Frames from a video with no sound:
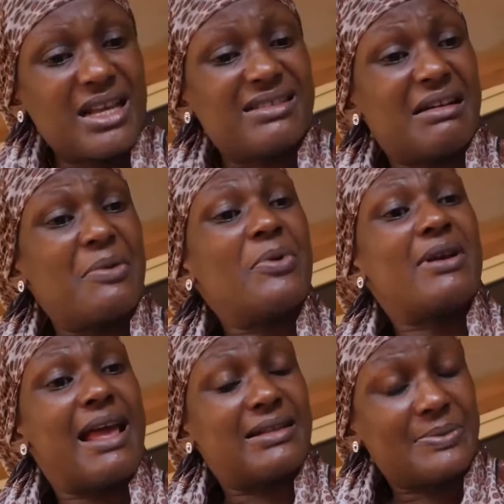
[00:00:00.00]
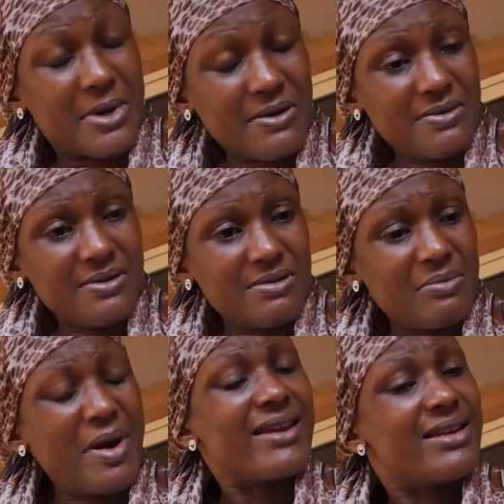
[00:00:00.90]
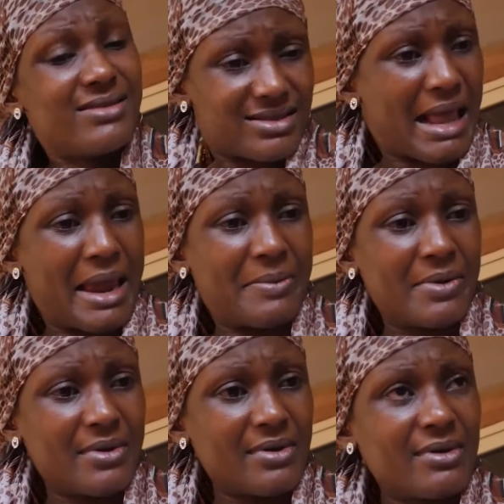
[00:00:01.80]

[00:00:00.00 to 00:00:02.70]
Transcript: A terrible nightmare? Yes, by this time?